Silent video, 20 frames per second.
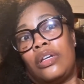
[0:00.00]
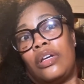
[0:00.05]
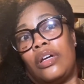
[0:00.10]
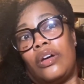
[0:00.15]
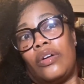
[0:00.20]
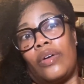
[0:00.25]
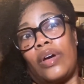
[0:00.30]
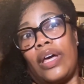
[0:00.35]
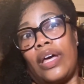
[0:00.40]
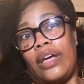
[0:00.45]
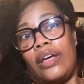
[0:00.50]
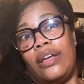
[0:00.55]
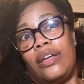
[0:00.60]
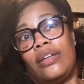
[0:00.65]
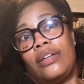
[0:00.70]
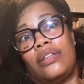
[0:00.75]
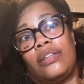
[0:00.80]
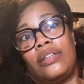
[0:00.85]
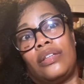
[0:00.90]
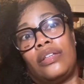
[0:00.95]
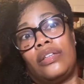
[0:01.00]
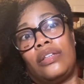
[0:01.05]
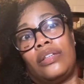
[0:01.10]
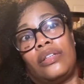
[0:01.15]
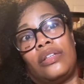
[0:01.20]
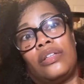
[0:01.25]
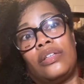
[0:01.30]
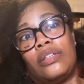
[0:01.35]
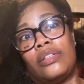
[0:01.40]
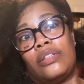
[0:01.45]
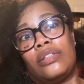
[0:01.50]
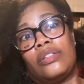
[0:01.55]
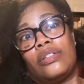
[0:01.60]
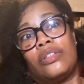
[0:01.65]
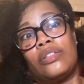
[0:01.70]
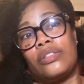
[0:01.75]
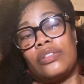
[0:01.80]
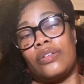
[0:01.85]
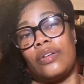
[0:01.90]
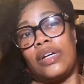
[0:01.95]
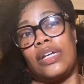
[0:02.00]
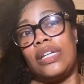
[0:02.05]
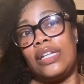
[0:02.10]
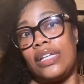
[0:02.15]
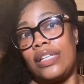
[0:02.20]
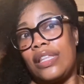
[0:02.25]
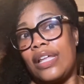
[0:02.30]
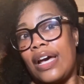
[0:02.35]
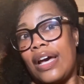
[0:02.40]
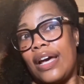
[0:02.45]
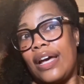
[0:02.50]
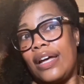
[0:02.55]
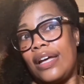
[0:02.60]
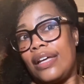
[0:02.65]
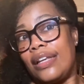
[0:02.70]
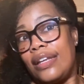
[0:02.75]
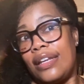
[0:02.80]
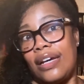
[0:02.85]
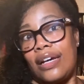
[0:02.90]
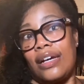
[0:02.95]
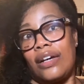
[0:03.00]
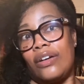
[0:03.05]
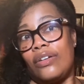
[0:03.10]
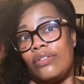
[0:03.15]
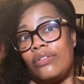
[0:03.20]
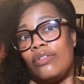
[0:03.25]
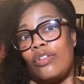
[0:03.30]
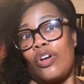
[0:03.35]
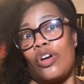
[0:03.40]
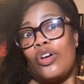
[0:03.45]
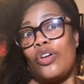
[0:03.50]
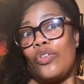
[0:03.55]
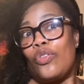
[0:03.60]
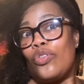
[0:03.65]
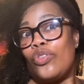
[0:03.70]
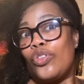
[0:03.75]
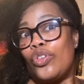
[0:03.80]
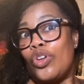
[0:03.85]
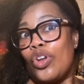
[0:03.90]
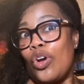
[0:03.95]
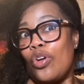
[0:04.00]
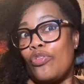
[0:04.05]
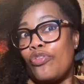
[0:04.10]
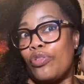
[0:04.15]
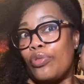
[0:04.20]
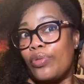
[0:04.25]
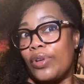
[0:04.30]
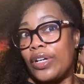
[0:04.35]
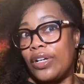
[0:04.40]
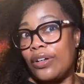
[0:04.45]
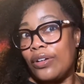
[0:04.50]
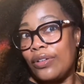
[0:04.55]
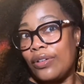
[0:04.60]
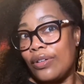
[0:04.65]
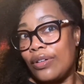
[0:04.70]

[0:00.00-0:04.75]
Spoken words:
Okay, so I did that, and now, no, for real.